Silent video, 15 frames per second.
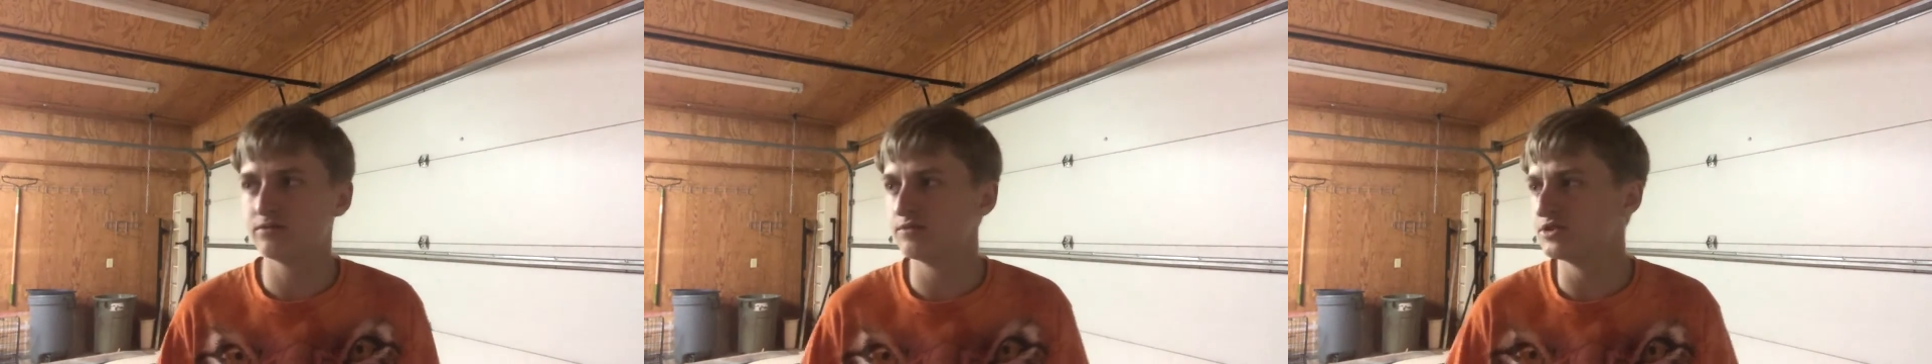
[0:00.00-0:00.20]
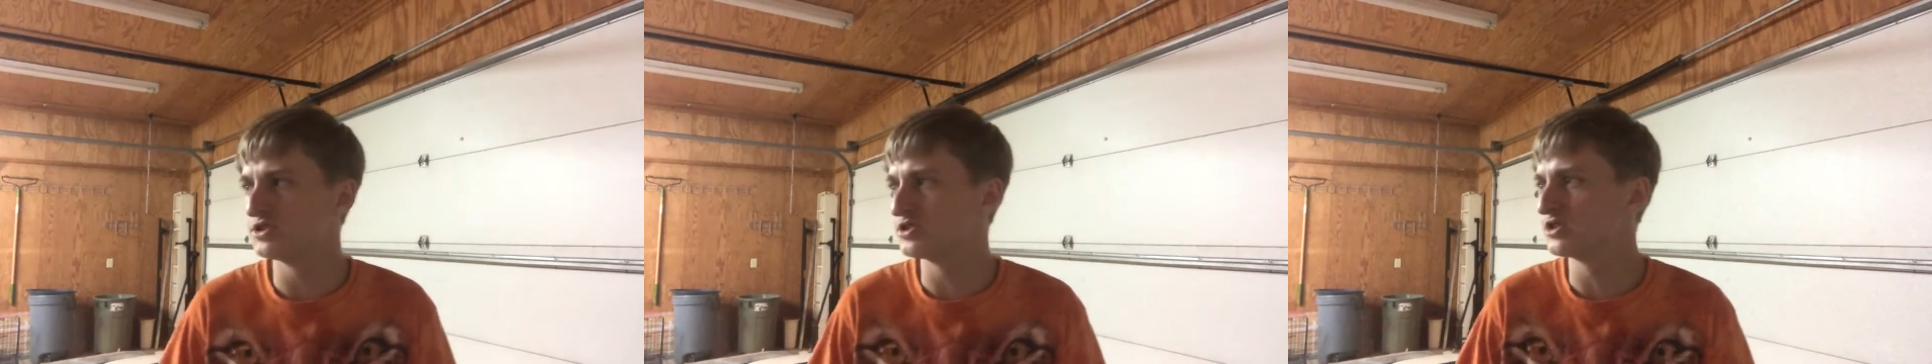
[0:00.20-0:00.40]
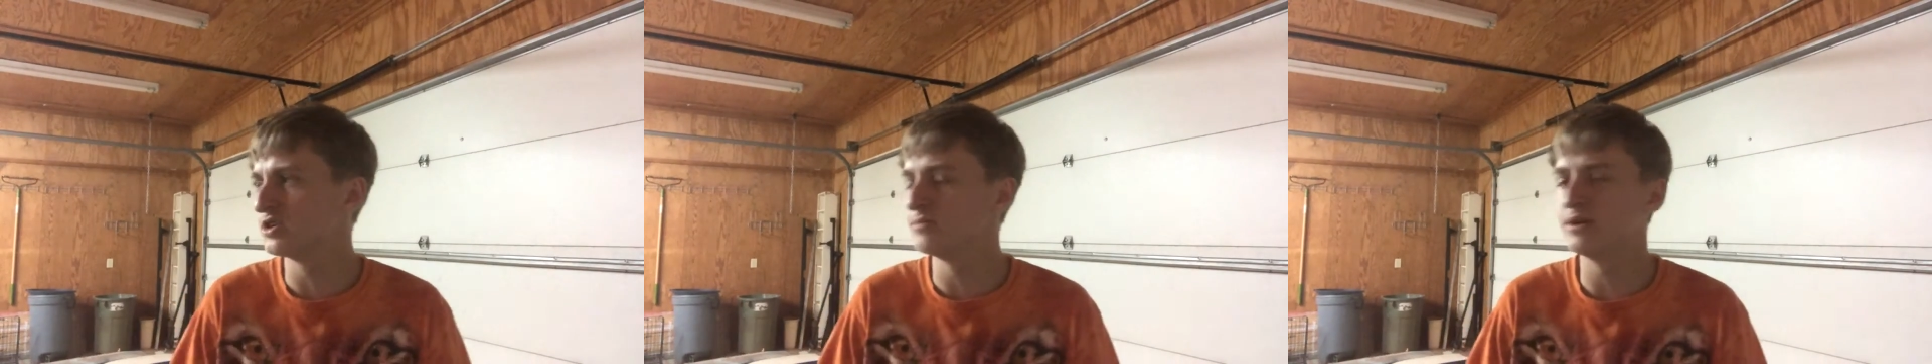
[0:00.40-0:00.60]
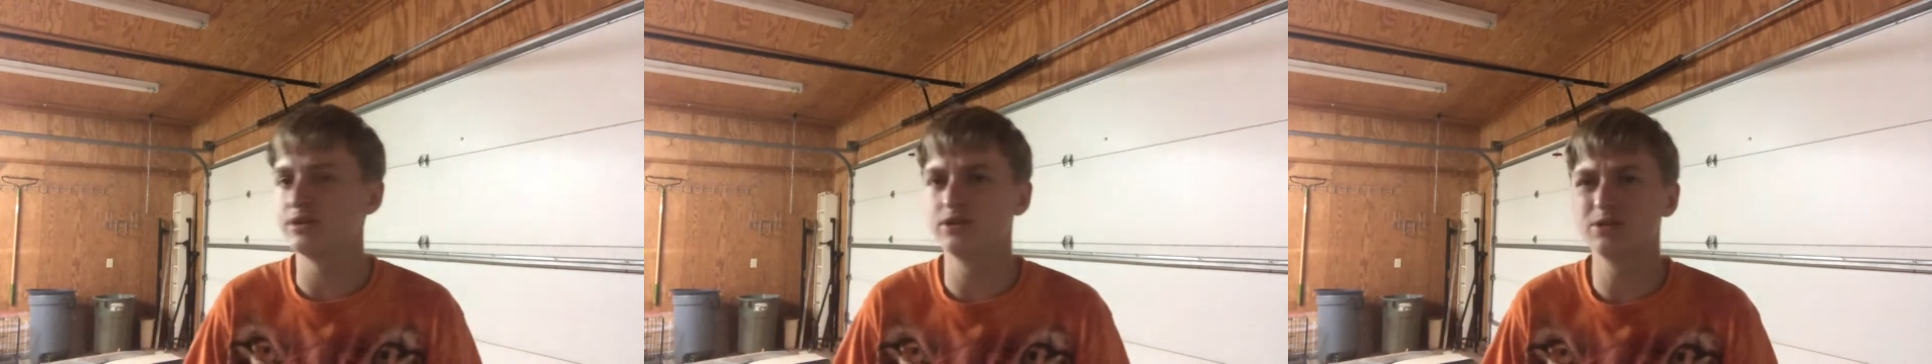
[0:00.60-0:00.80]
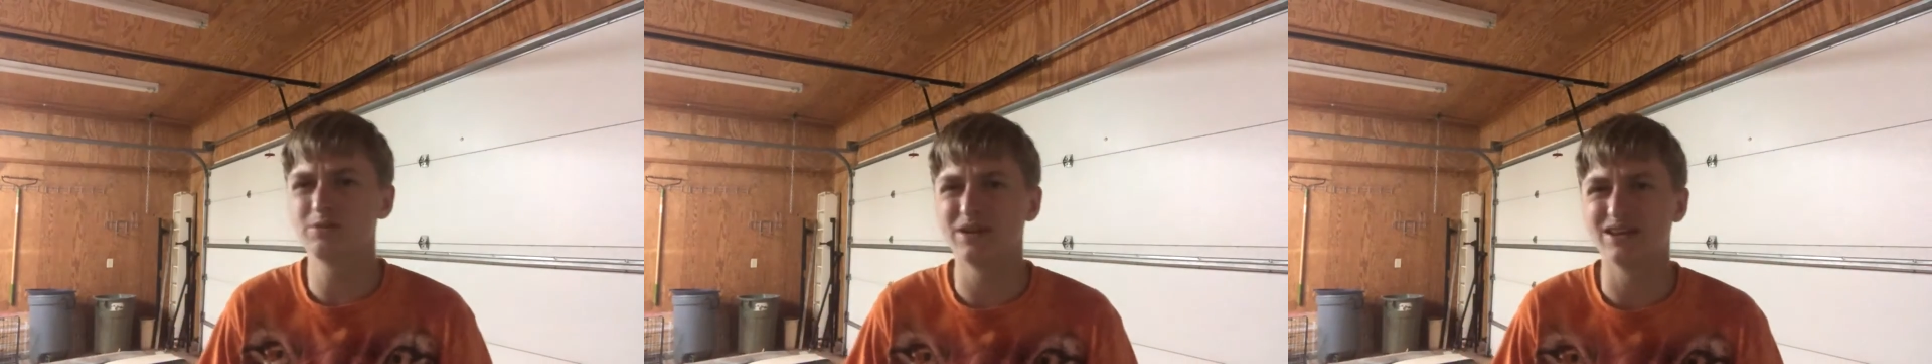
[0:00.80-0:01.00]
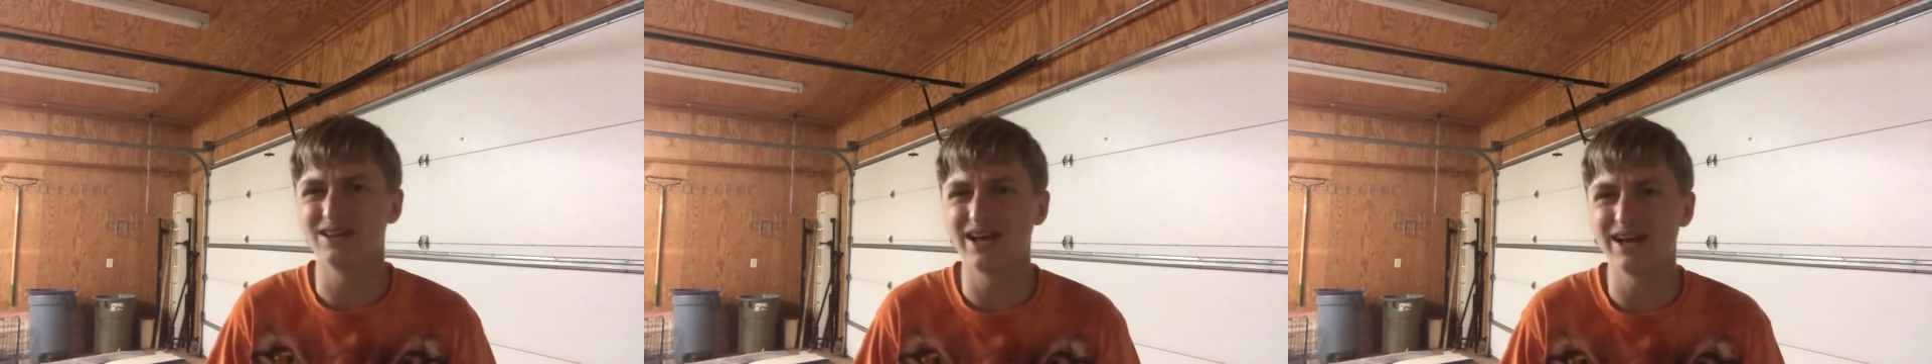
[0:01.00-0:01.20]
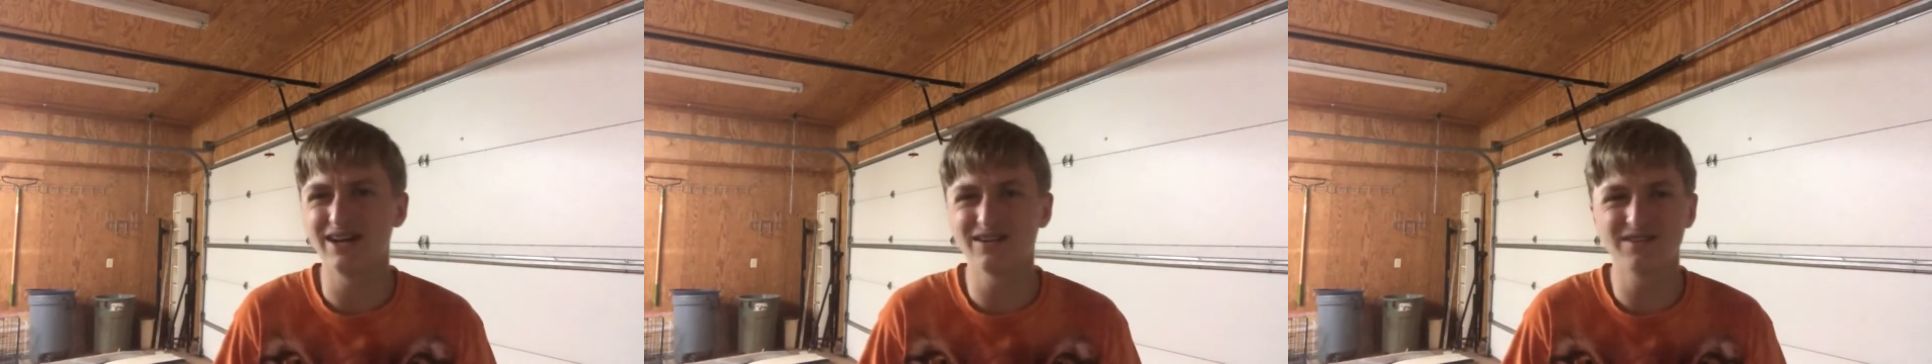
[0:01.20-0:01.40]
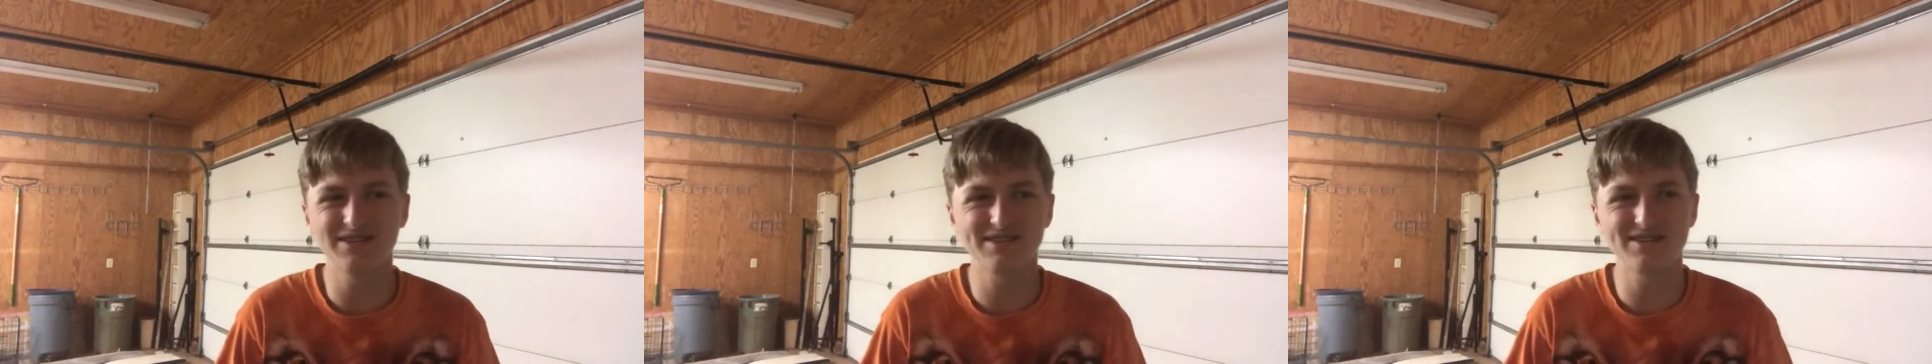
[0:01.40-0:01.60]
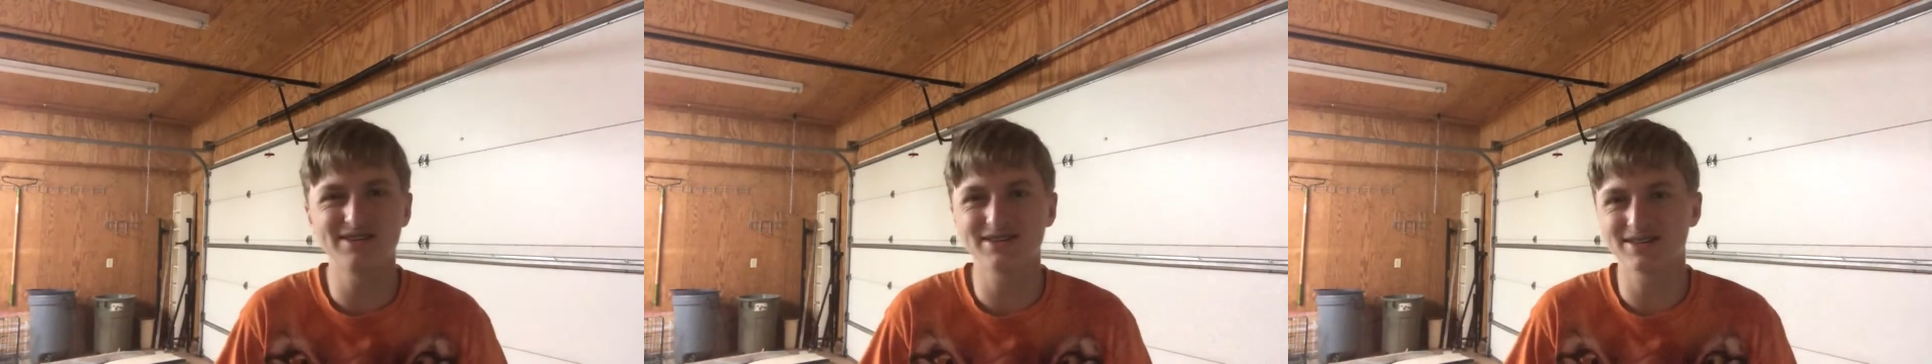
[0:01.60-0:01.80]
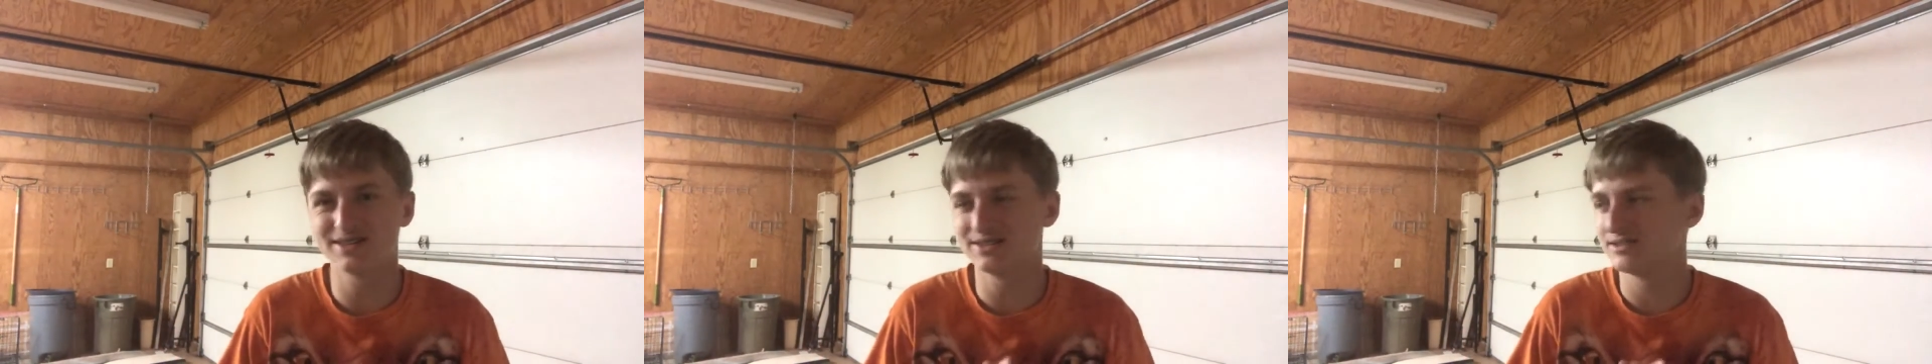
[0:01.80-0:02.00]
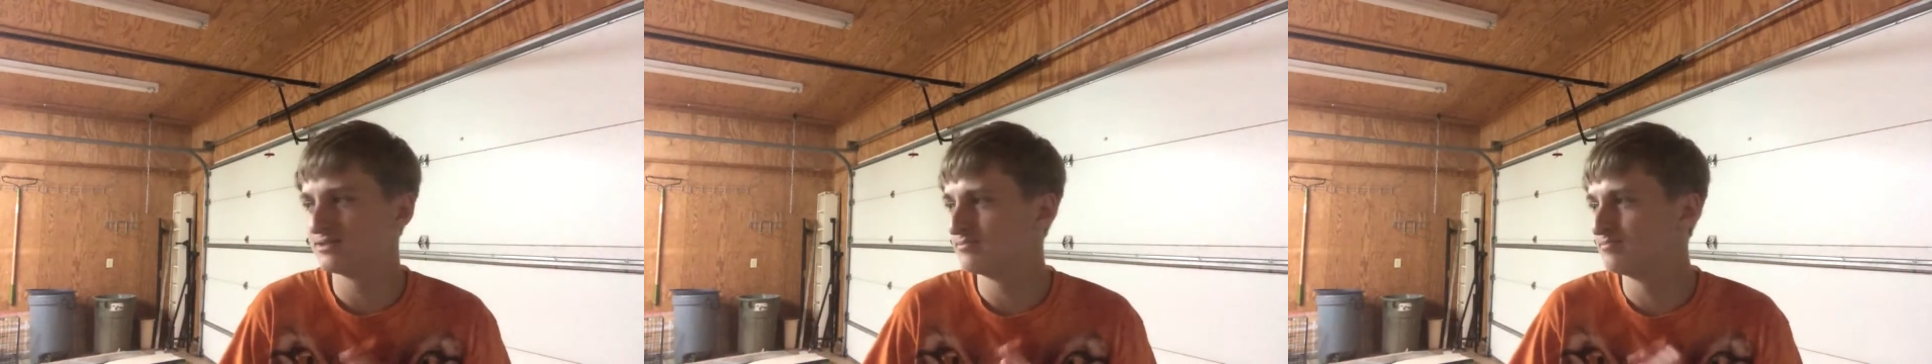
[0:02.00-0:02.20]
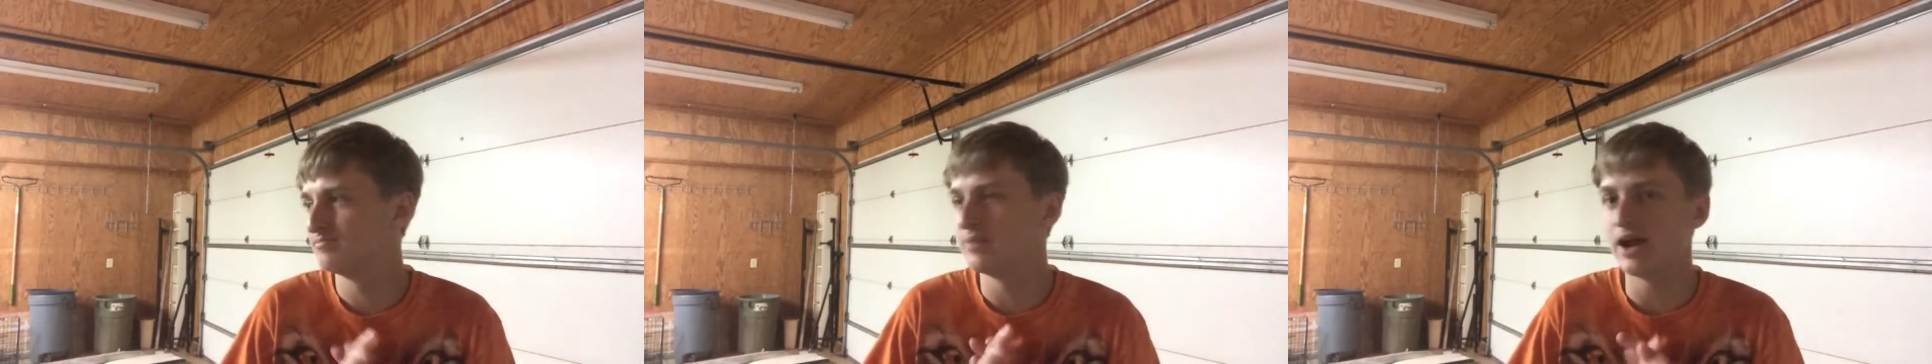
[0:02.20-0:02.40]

which is going to be a little bit lighter this year because